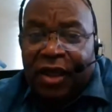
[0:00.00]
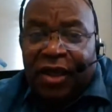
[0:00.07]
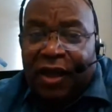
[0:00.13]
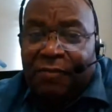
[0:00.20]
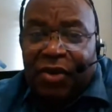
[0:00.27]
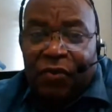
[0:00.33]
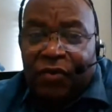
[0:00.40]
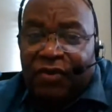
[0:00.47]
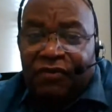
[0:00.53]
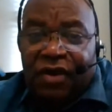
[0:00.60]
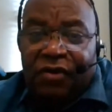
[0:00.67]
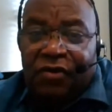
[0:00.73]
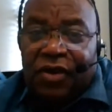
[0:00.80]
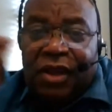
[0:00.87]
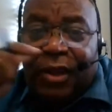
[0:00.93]
I mean, one of
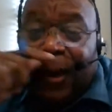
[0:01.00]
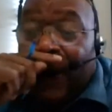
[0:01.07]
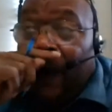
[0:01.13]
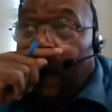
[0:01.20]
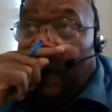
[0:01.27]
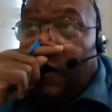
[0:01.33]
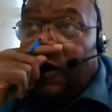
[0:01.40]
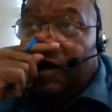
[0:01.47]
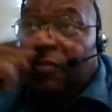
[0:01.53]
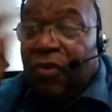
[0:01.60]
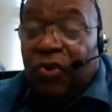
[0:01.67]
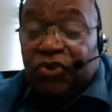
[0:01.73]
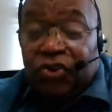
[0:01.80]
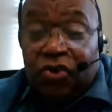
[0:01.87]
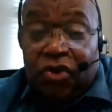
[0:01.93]
the
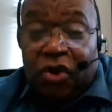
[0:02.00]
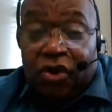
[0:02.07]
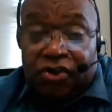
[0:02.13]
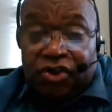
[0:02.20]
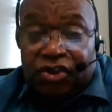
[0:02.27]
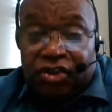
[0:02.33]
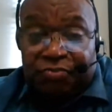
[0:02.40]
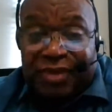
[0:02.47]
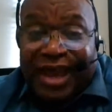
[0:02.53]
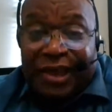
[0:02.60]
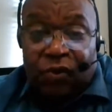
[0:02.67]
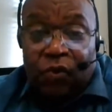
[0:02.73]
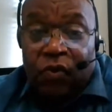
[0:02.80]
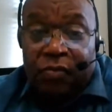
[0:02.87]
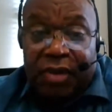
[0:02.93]
most gorgeous
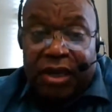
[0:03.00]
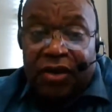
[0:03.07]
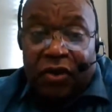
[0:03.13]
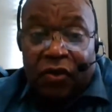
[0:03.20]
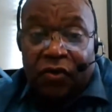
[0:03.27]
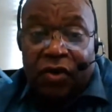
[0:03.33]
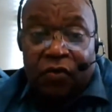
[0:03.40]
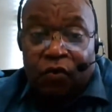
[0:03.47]
black women